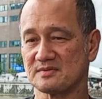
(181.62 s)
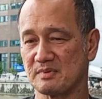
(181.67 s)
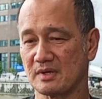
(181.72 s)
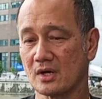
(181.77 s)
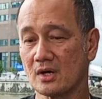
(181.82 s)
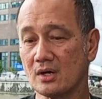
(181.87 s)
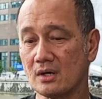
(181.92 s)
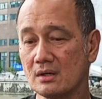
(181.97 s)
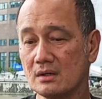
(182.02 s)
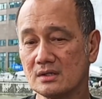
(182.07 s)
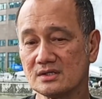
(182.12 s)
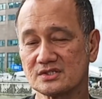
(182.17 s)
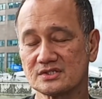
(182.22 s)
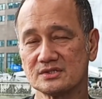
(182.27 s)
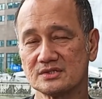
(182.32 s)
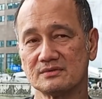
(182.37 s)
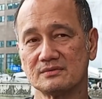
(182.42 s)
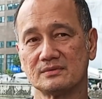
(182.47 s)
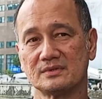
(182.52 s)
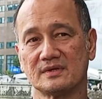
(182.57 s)
because
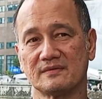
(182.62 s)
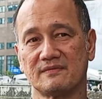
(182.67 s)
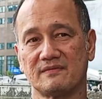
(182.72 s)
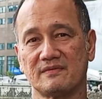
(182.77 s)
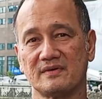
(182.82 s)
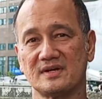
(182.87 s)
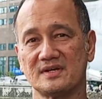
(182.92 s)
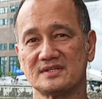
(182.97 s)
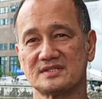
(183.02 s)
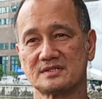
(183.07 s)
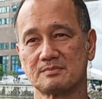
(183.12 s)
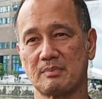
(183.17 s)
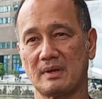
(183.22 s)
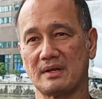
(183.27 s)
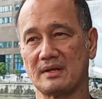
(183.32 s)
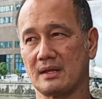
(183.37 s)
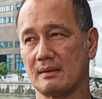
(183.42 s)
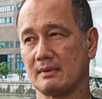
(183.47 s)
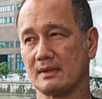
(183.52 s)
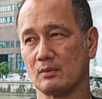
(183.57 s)
the first
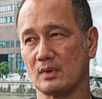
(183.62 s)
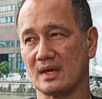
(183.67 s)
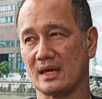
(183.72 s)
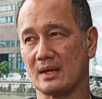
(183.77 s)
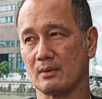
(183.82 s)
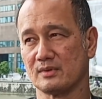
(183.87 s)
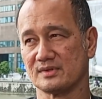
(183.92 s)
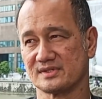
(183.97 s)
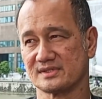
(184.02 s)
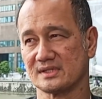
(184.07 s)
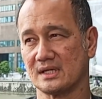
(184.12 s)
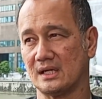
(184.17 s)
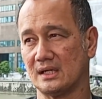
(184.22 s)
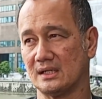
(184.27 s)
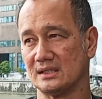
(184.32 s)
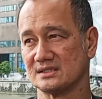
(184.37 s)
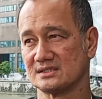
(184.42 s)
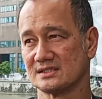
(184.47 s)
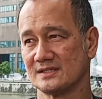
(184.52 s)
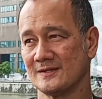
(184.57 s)
pandemic we had was
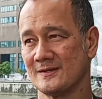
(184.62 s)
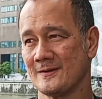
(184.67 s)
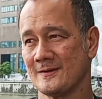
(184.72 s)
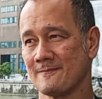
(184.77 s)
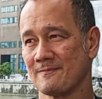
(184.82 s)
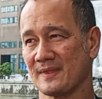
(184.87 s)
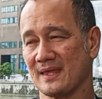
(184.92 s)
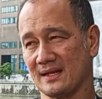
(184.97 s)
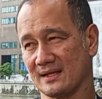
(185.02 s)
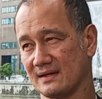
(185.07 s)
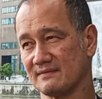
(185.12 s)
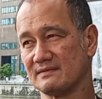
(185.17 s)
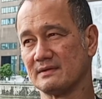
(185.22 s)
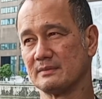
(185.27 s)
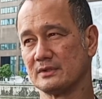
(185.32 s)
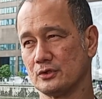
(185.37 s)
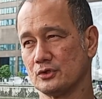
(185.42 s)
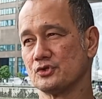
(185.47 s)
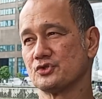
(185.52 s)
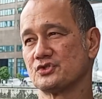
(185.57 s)
SARS, and government
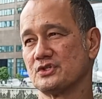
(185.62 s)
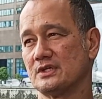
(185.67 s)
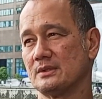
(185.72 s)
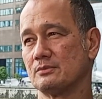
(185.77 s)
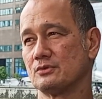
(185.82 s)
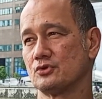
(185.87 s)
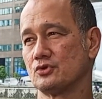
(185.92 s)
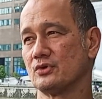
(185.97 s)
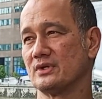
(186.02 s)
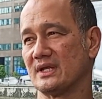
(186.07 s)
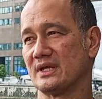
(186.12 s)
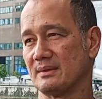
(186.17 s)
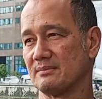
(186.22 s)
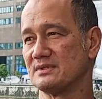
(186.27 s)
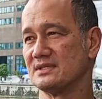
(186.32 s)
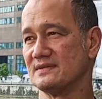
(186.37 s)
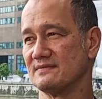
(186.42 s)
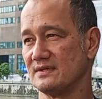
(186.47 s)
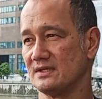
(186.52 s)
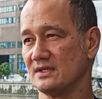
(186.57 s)
used him to go to
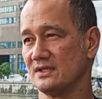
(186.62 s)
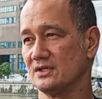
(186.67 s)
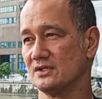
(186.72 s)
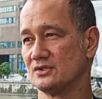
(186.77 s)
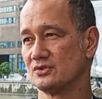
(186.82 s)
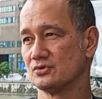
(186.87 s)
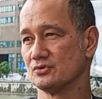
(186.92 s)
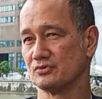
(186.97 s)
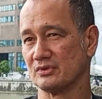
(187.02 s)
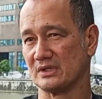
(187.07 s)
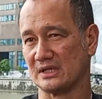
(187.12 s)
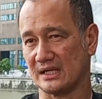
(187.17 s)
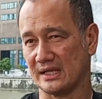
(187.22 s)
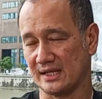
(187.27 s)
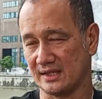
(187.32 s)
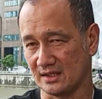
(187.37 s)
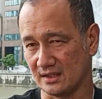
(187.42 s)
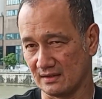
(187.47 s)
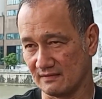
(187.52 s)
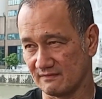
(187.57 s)
MTV to relay
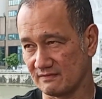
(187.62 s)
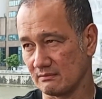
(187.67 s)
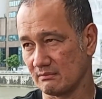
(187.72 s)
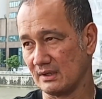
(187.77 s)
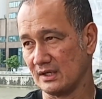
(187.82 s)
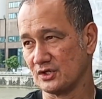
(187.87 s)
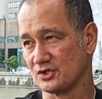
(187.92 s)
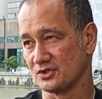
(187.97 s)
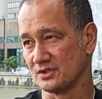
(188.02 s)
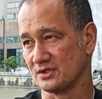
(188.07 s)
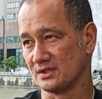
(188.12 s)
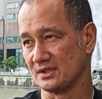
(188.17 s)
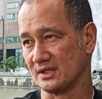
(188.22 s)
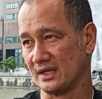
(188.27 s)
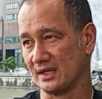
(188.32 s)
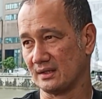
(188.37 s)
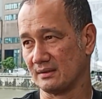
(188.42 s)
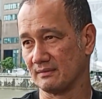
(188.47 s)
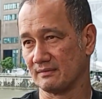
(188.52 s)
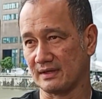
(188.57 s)
the information
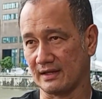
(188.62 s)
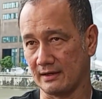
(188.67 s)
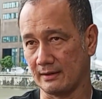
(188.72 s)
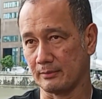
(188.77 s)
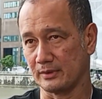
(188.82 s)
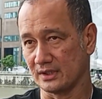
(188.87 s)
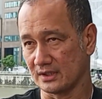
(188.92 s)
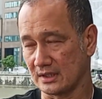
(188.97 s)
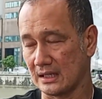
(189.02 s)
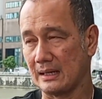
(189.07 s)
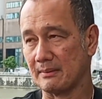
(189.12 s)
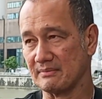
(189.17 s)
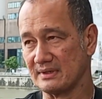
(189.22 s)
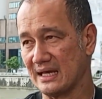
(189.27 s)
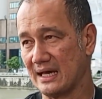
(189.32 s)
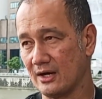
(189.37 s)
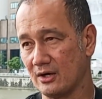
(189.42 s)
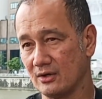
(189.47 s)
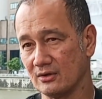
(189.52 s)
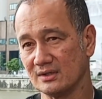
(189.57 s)
and get everybody calmed
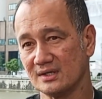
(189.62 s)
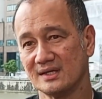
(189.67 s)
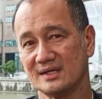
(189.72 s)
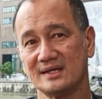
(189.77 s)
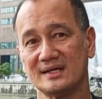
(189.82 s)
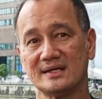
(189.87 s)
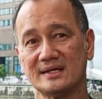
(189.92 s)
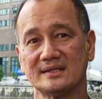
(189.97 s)
down. Then